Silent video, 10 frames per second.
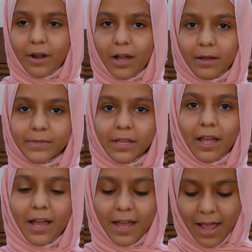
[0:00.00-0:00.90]
Baraa
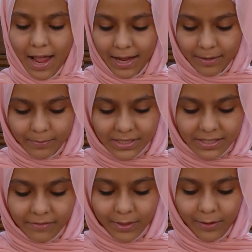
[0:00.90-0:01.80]
Abdullah. I am in
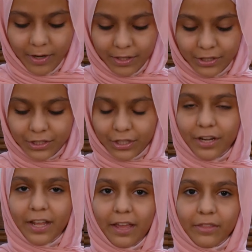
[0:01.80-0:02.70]
seventh grade,
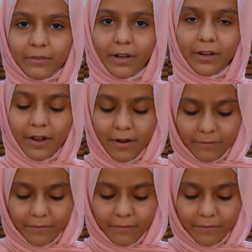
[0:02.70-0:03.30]
returning eighth grade.